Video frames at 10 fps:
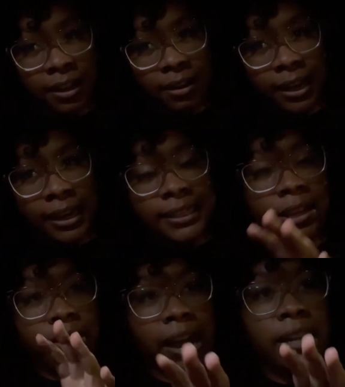Okay,
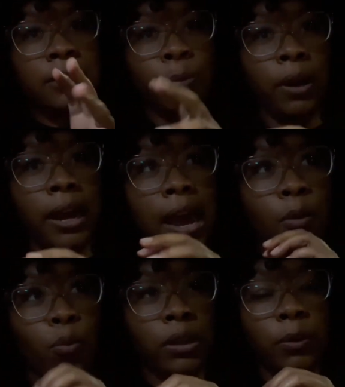so that's what I
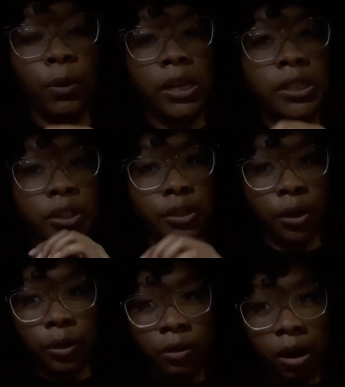really wanted to
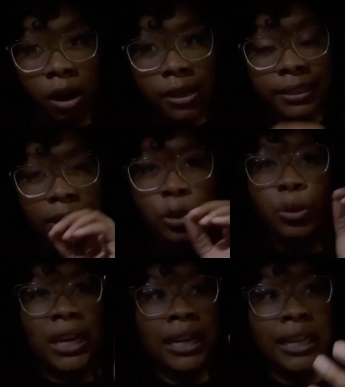show you all, is that you
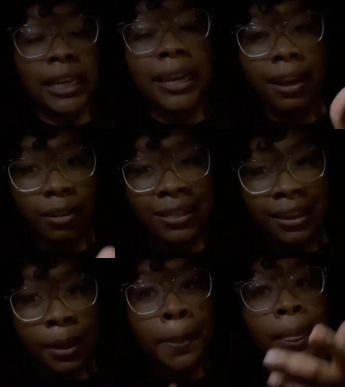can eat
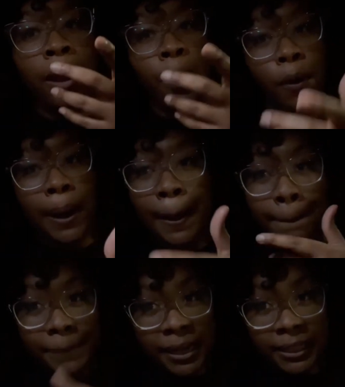healthy on a
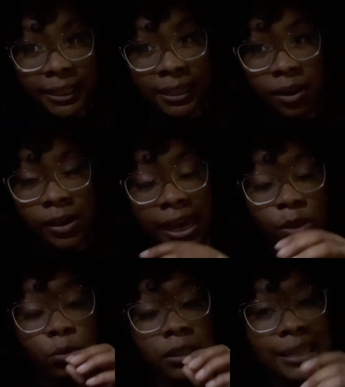budget. Okay,
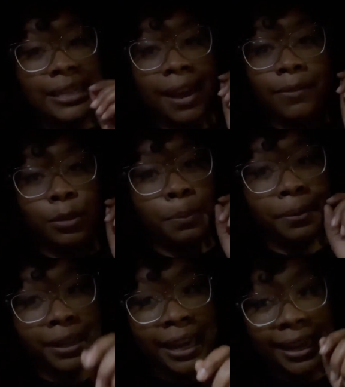you just have to
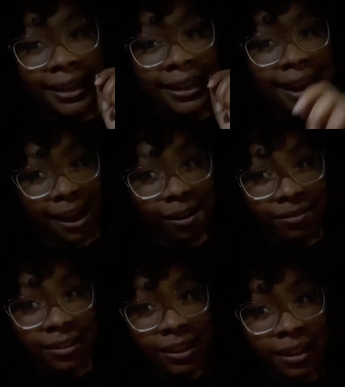plan it
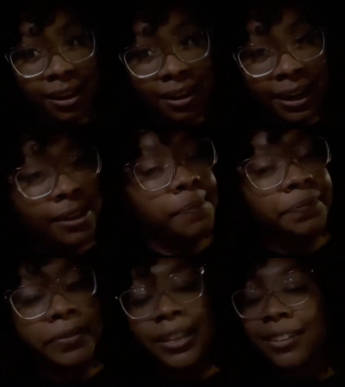out. All right,
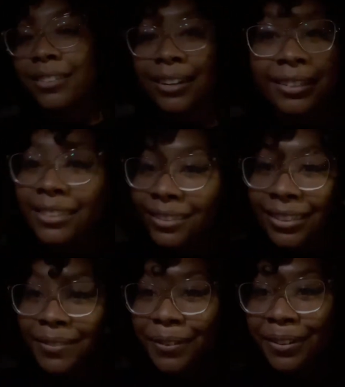so let's get
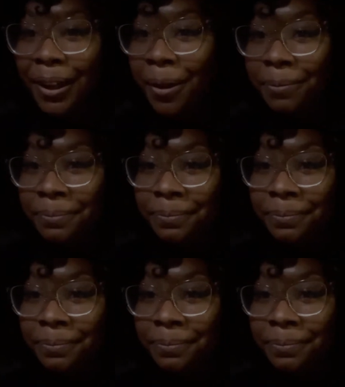this food home.